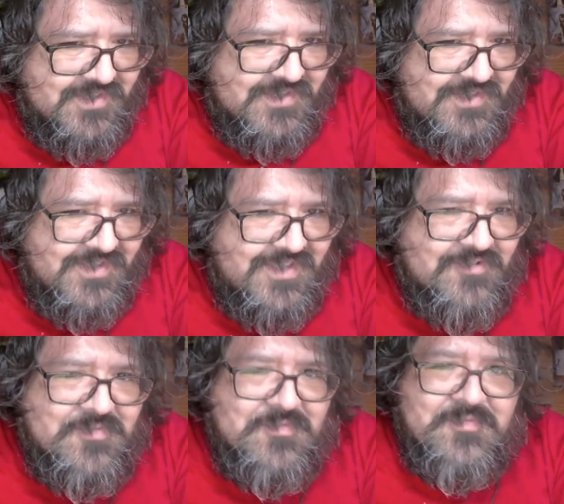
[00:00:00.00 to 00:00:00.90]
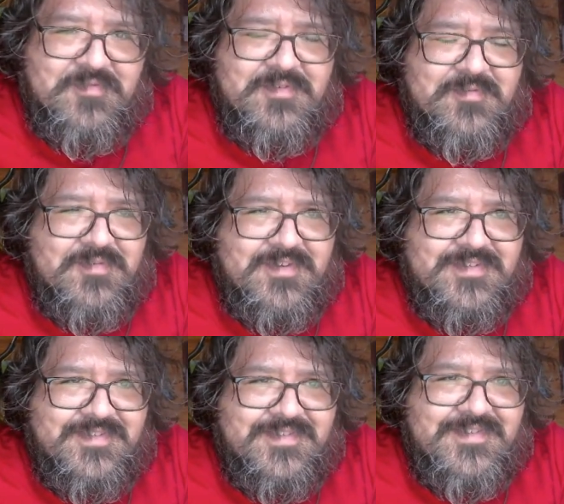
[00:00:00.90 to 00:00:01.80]
it? I can't remember what it
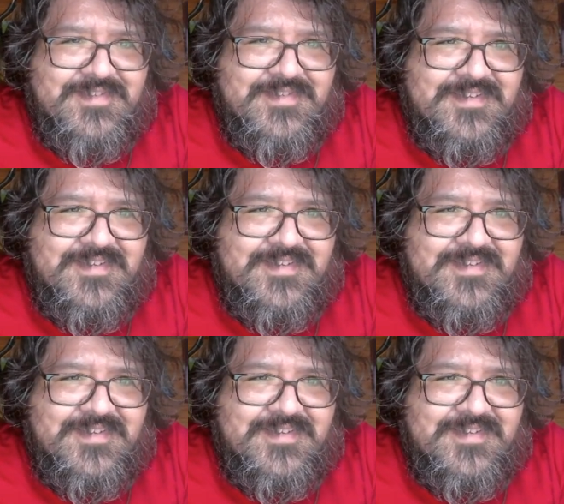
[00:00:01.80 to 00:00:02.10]
was.